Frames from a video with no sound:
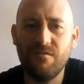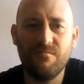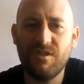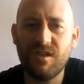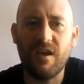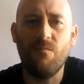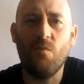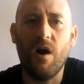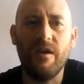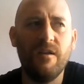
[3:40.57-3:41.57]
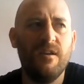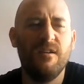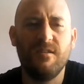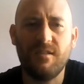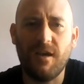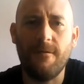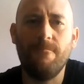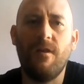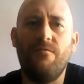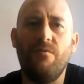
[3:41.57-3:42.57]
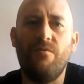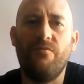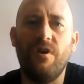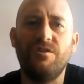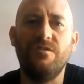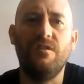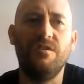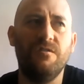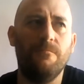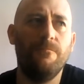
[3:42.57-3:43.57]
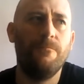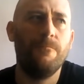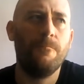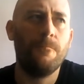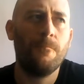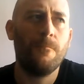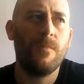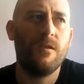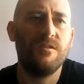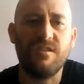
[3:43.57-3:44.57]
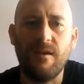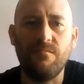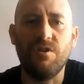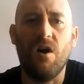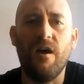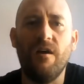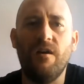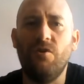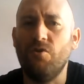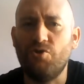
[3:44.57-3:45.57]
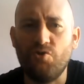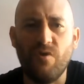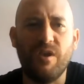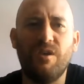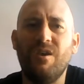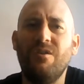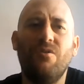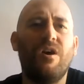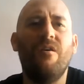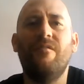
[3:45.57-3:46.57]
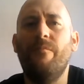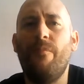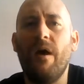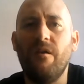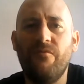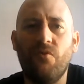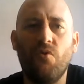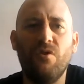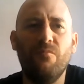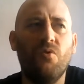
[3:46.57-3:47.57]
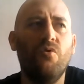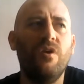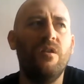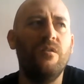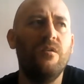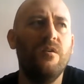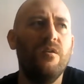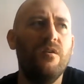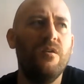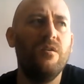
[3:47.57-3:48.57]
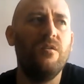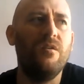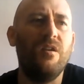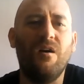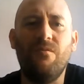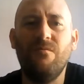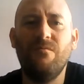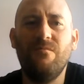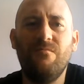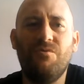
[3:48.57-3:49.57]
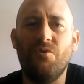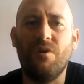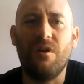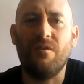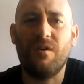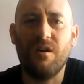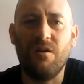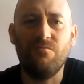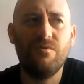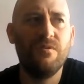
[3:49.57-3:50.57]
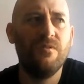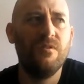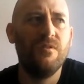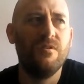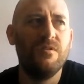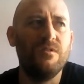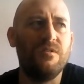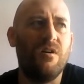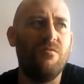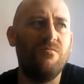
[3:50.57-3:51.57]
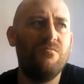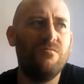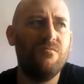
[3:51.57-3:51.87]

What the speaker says: same weight, same level of professionalism, same diet, not drinking, not going to bed at 4 in the morning, you know, doing a lot of coke. So,